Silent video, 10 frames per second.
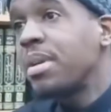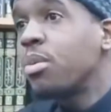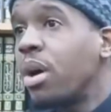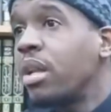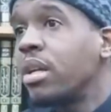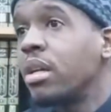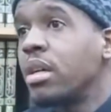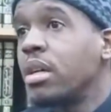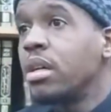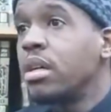mean what?
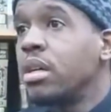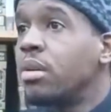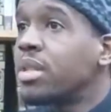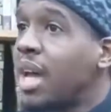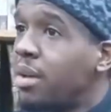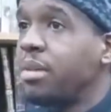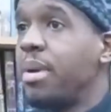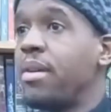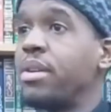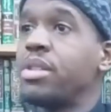It was a healthy
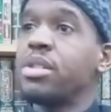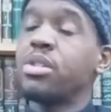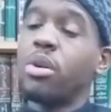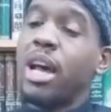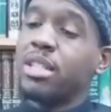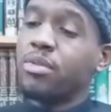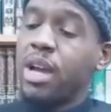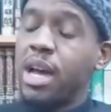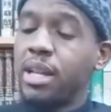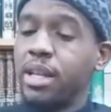marriage. So that's the
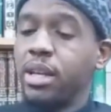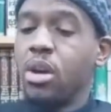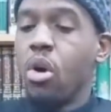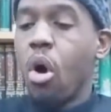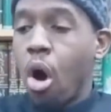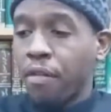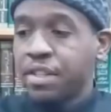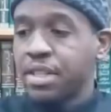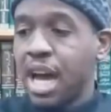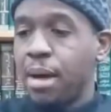reality.
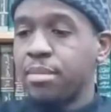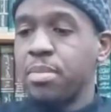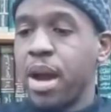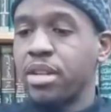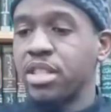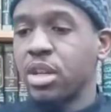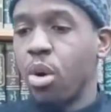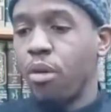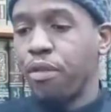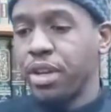Oftentimes, marriages that
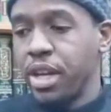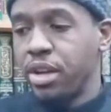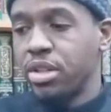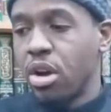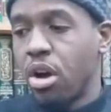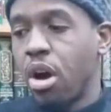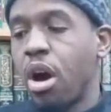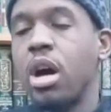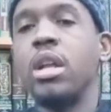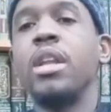go on for years are
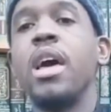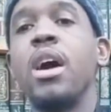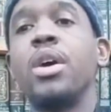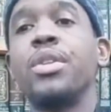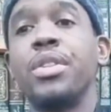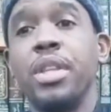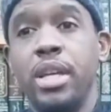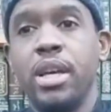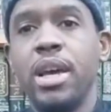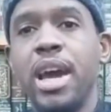
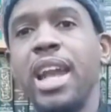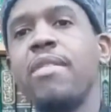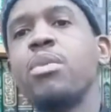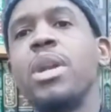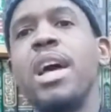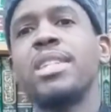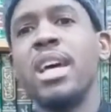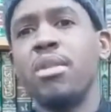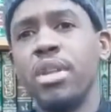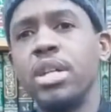unhealthy. And everyone has
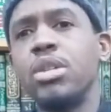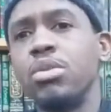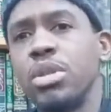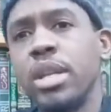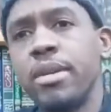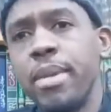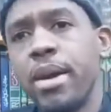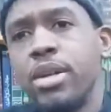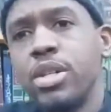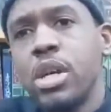health issues in their
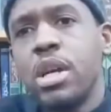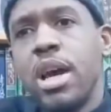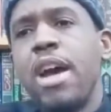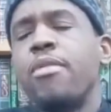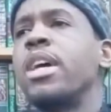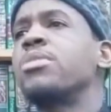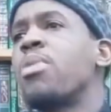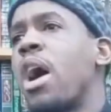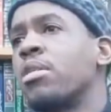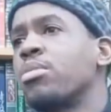marriage. Everyone has
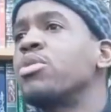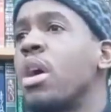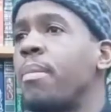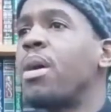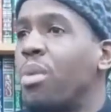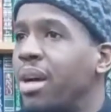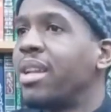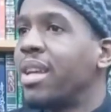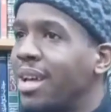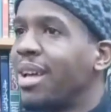problems. We're talking about
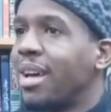what?